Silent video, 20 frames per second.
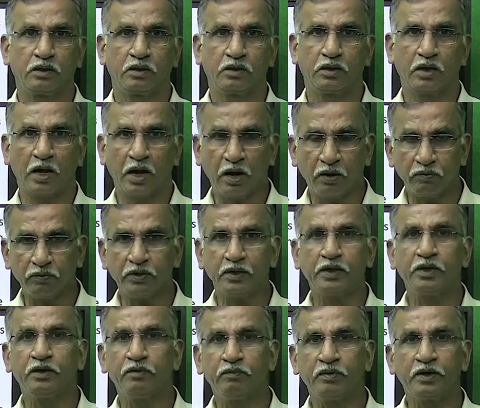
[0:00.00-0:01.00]
have an
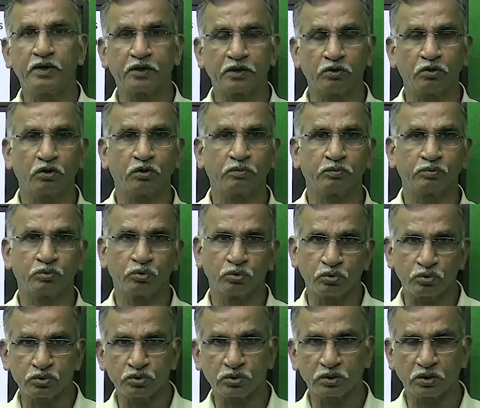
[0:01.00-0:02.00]
inventory of
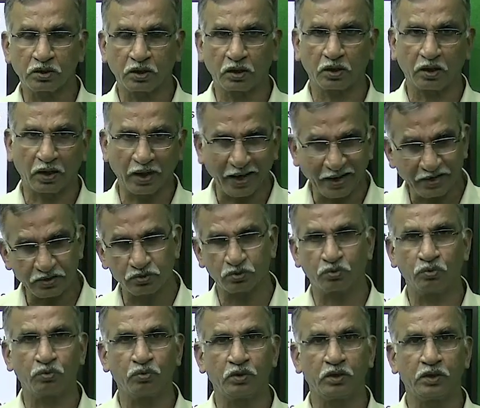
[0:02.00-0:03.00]
those cakes
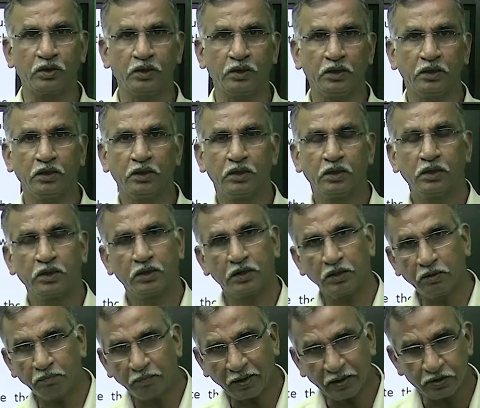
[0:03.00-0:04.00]
only
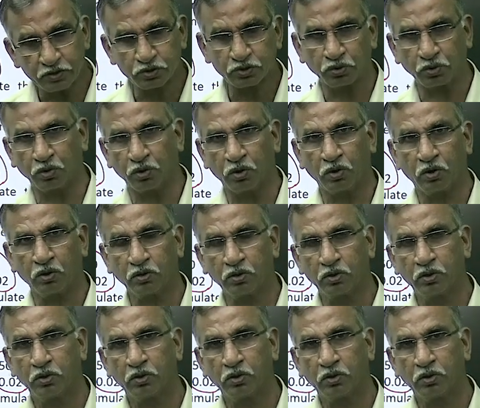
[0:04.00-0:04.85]
in my stock